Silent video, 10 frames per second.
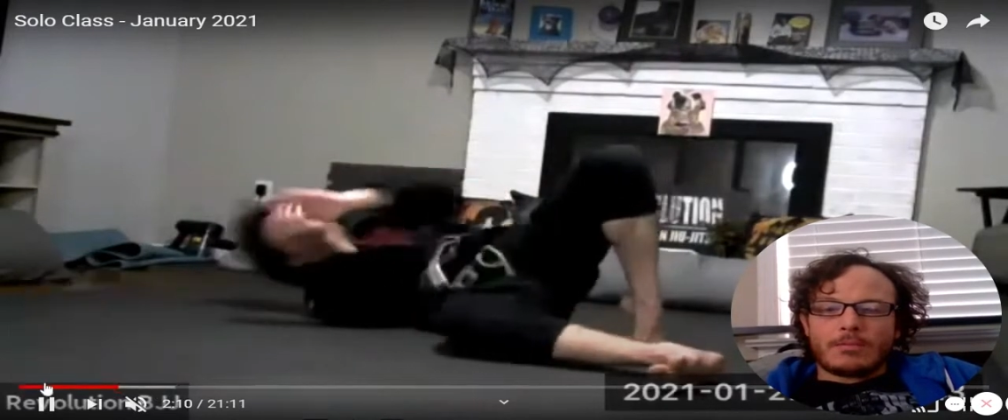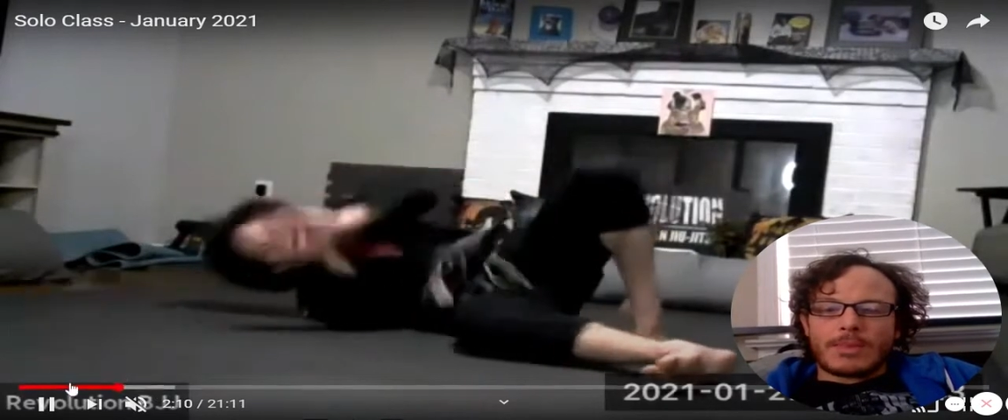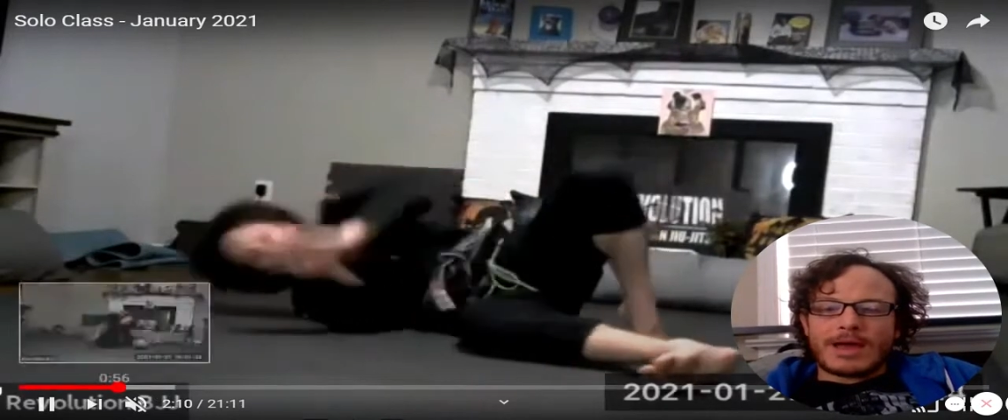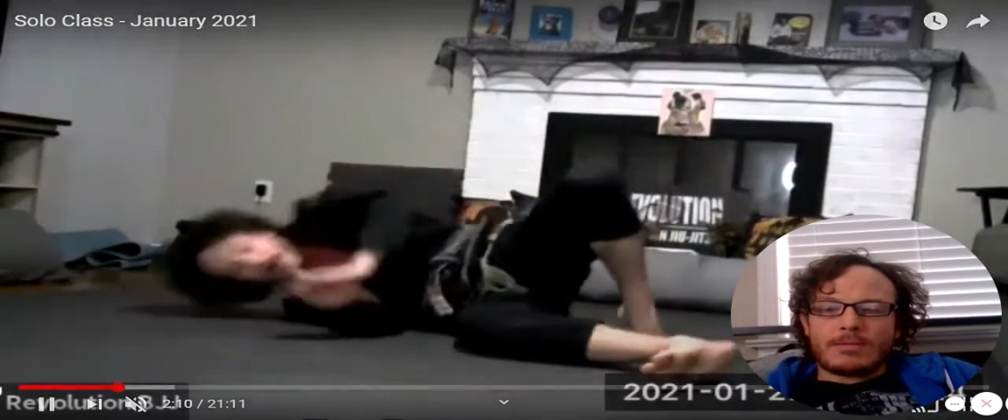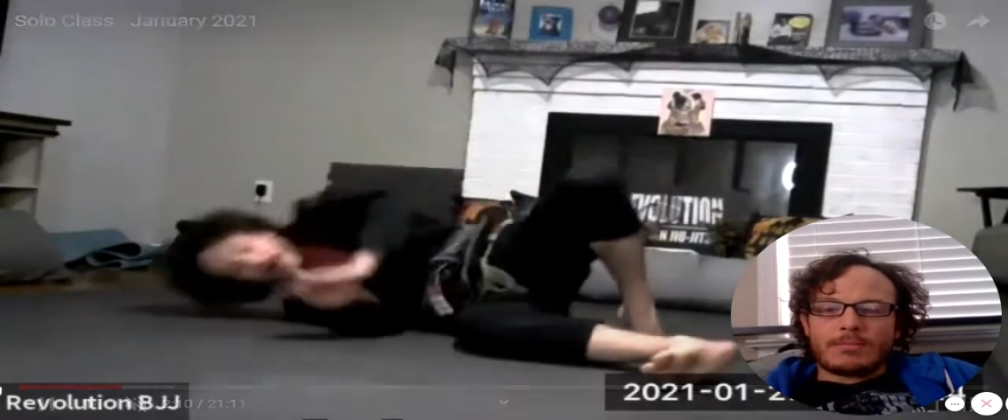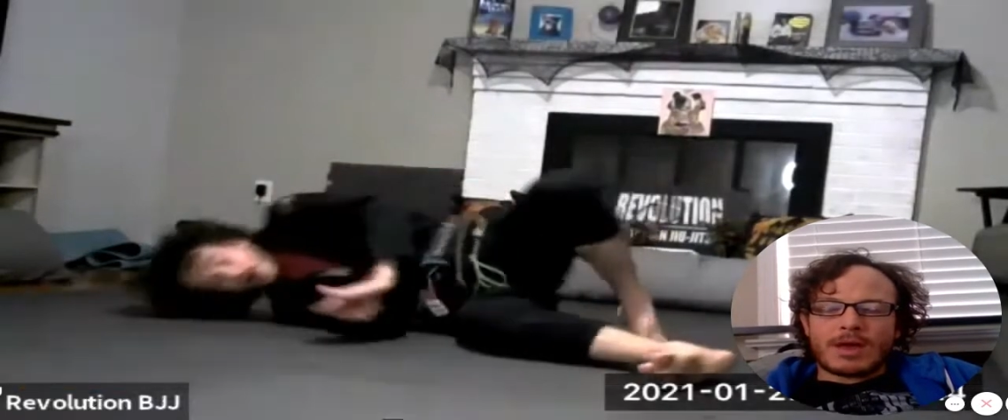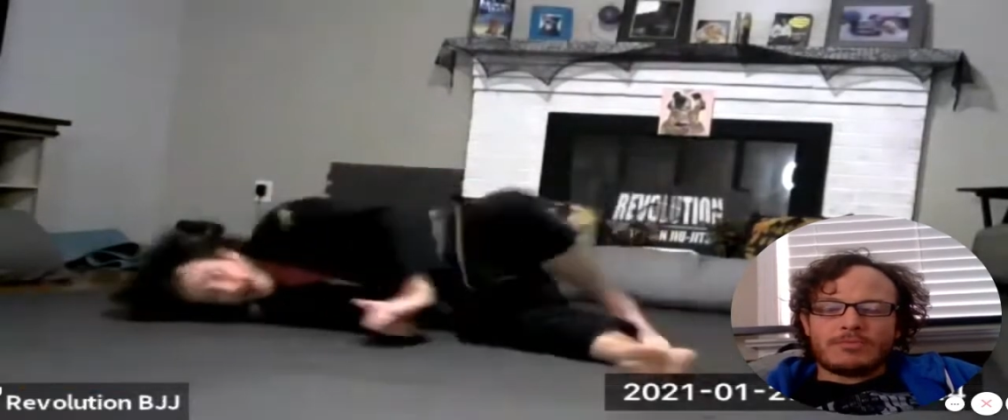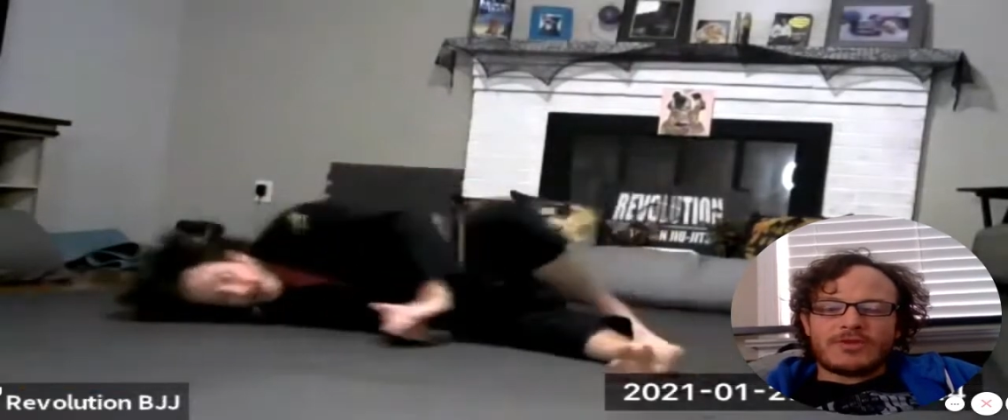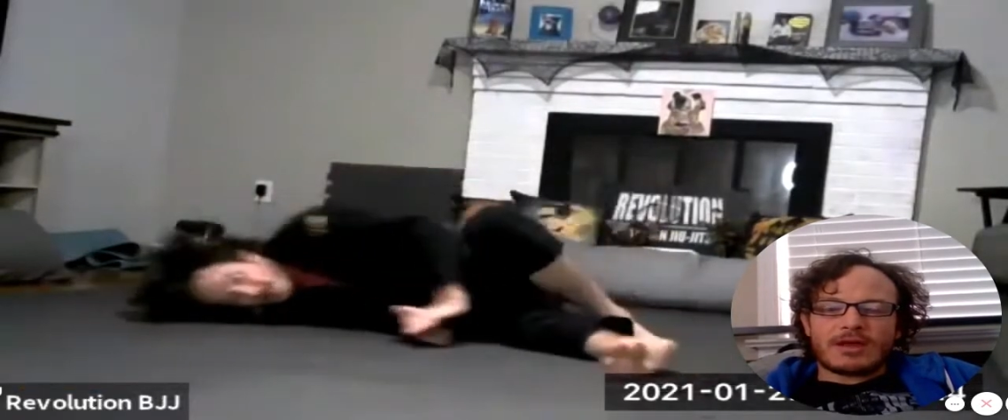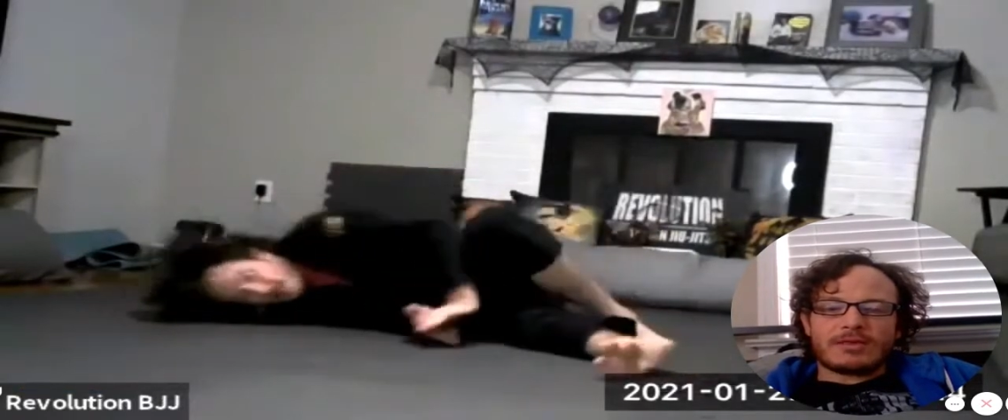My
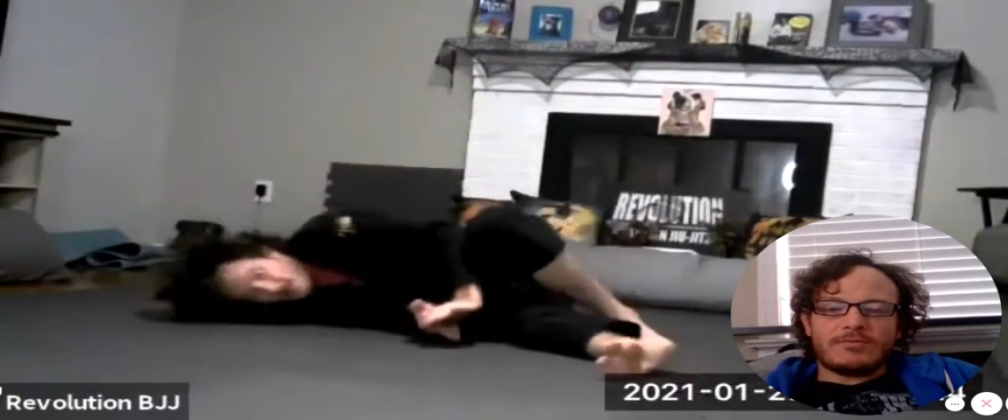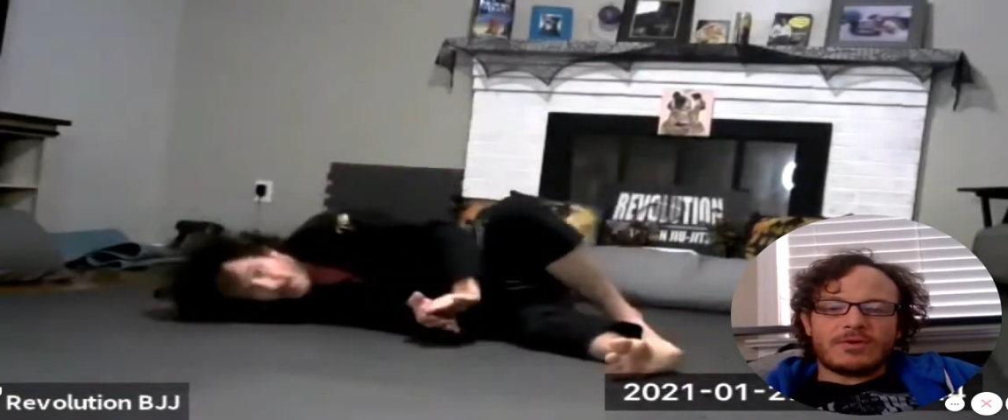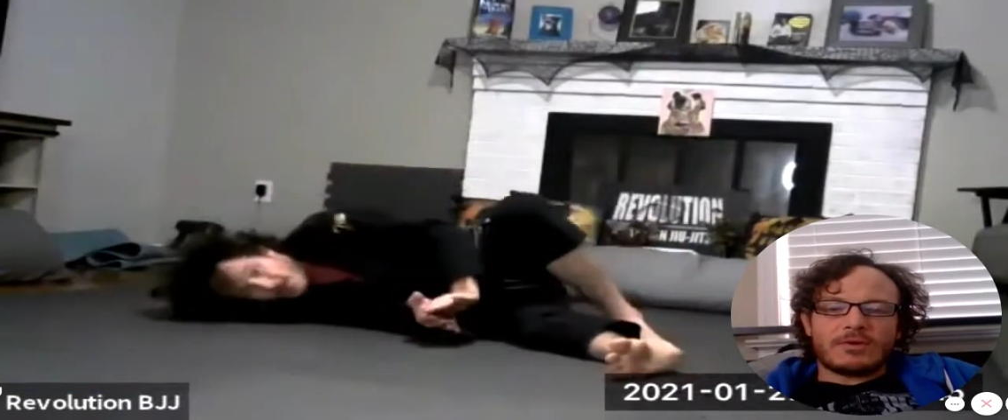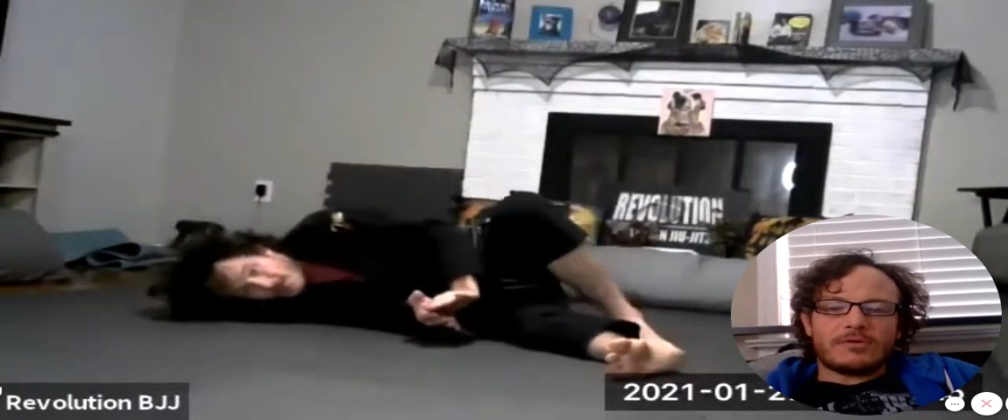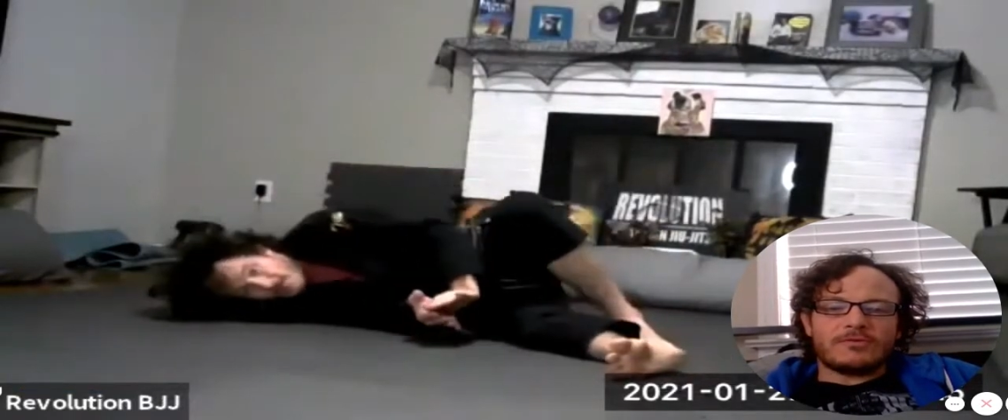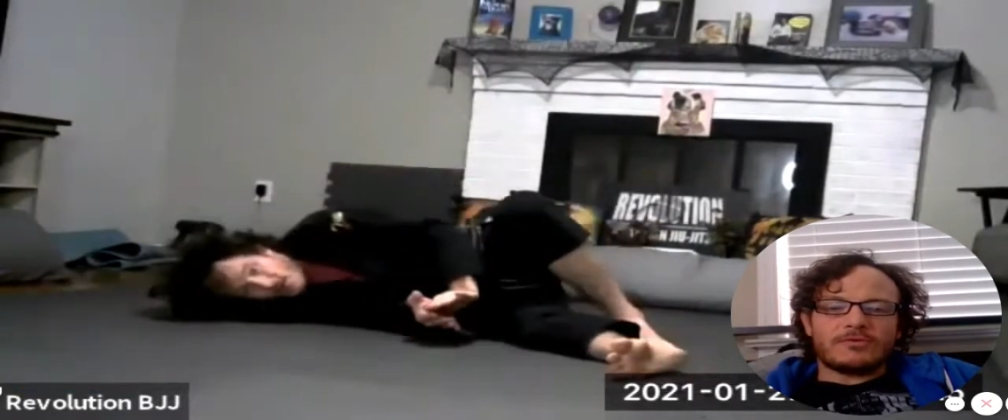objective here is